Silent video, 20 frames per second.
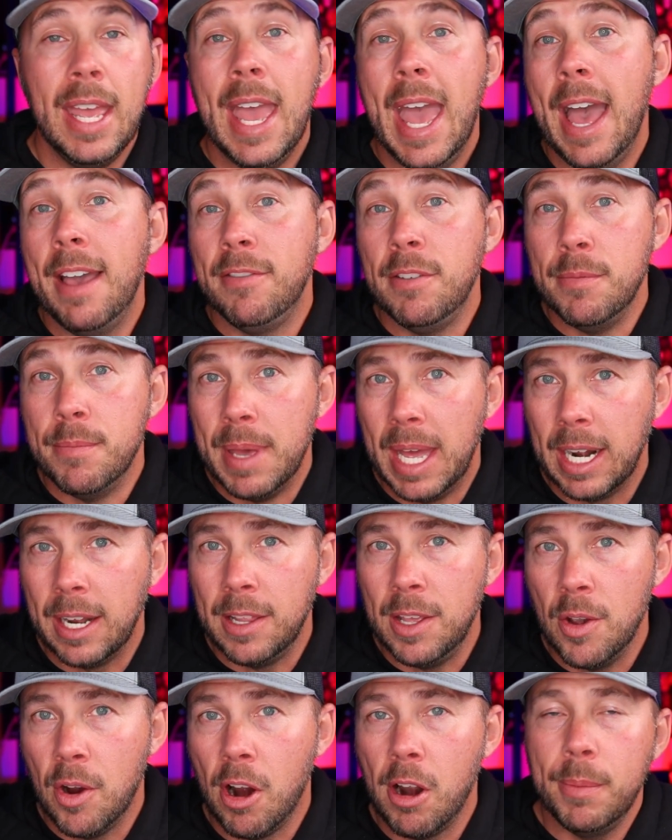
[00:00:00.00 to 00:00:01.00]
Having been in
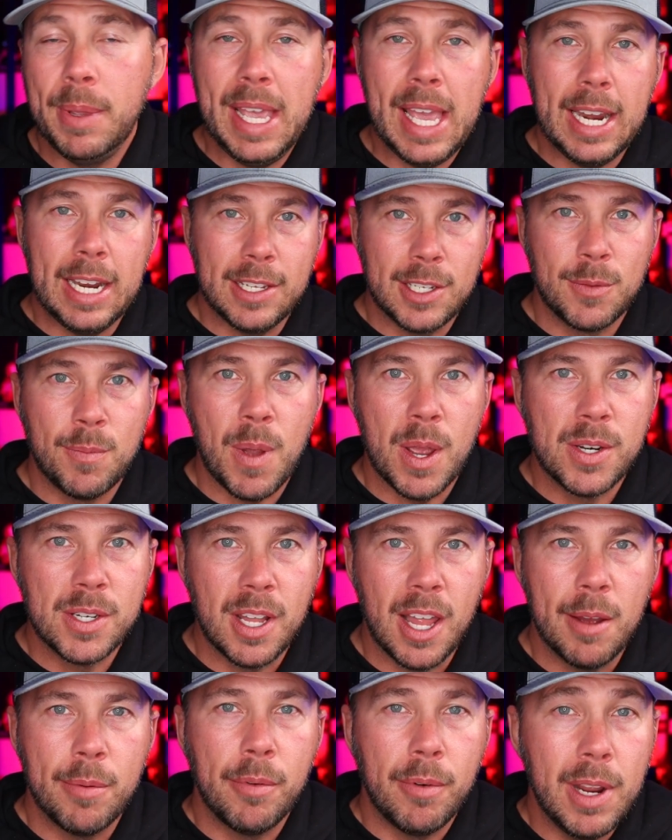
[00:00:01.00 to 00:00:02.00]
the Army and in
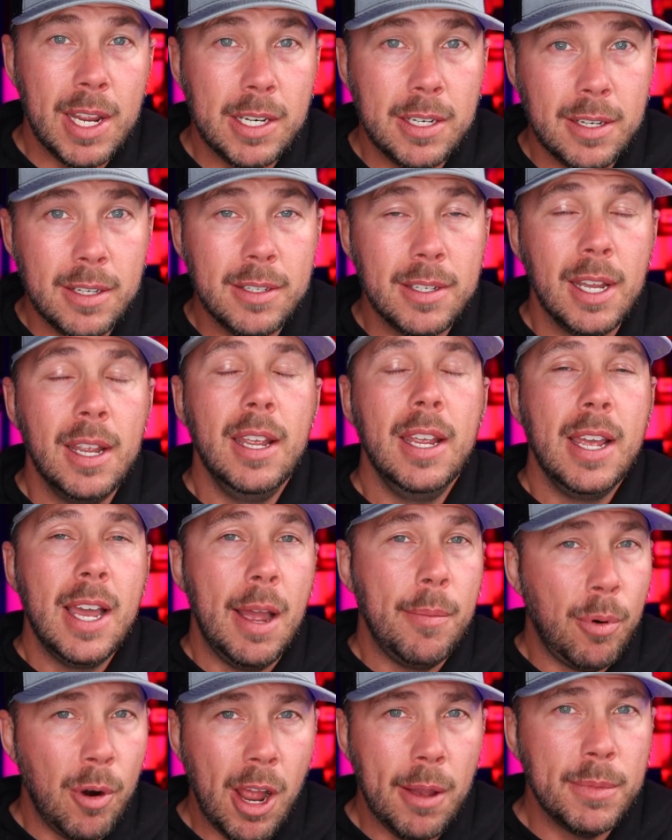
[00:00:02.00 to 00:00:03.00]
special operations,
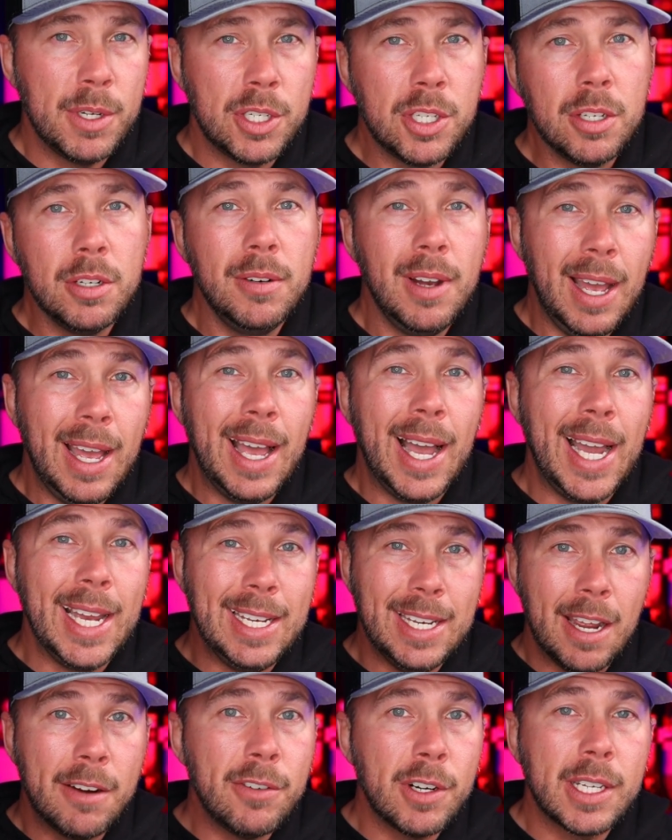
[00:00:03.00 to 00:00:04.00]
I promise you, I
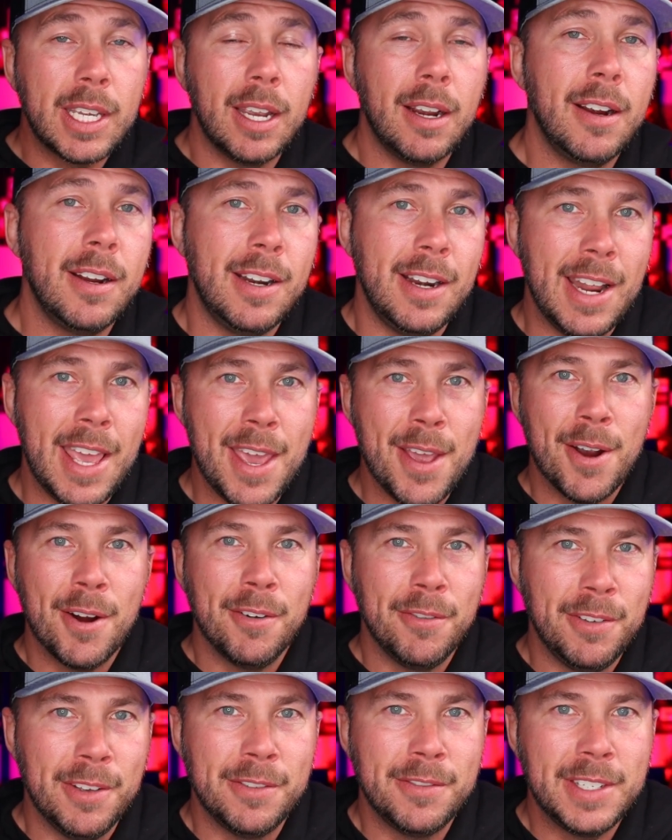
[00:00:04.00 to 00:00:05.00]
never carried an
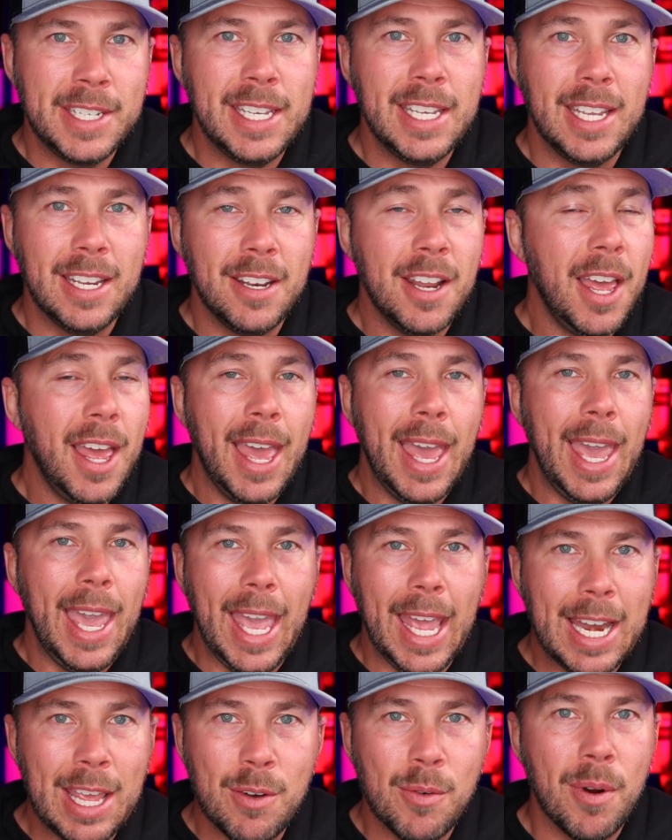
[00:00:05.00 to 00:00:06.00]
AR-15
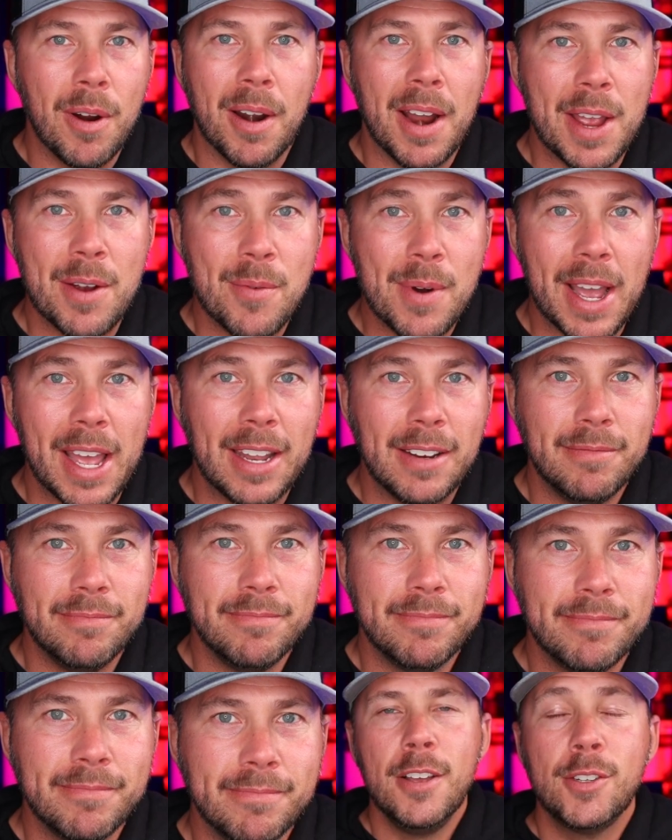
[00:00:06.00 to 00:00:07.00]
anywhere I went.
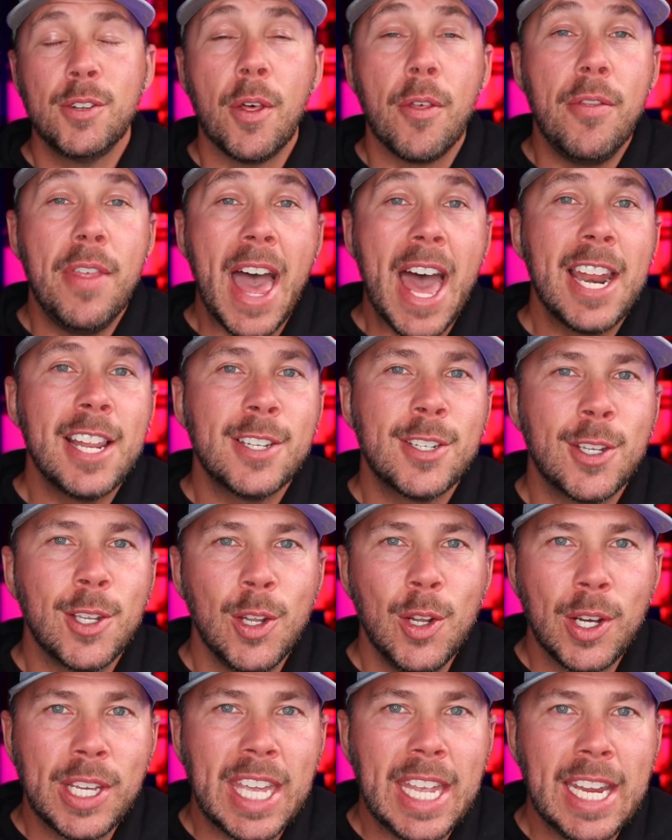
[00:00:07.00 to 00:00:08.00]
So that is
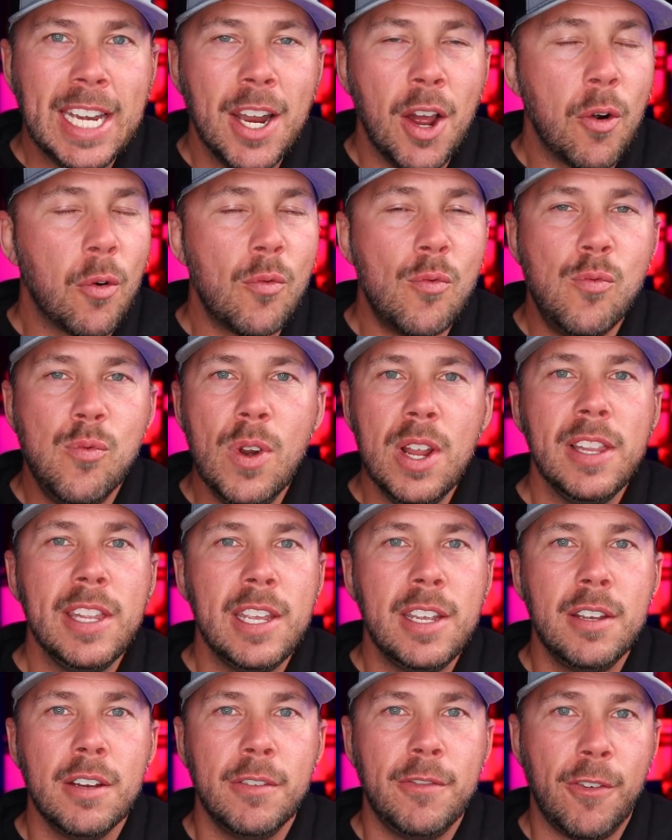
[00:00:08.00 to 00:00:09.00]
looking
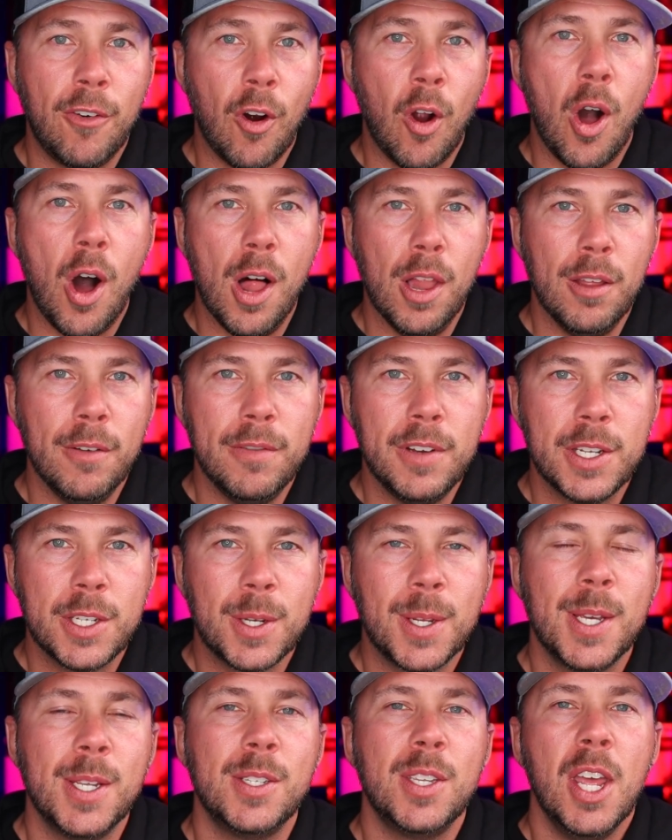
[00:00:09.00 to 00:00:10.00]
really good for all of us
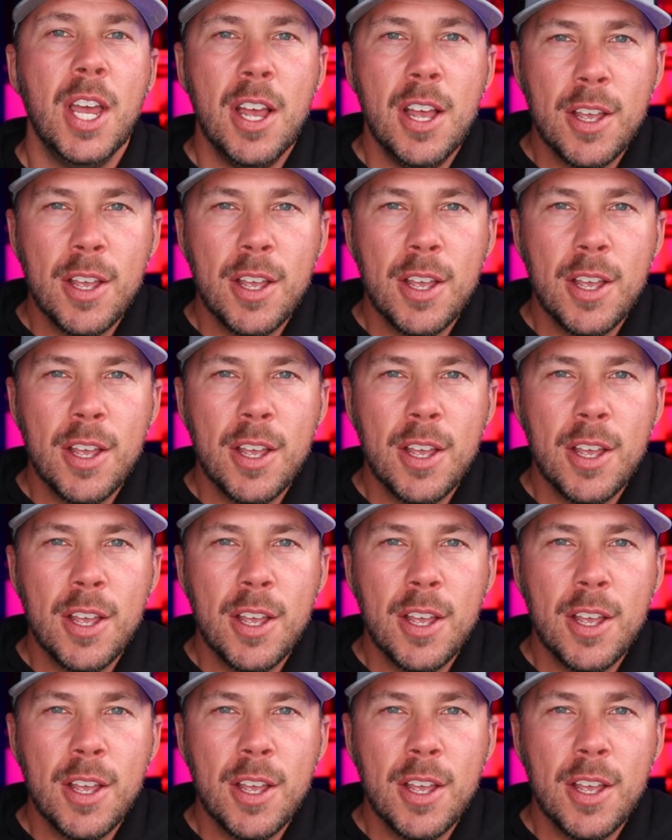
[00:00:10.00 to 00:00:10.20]
because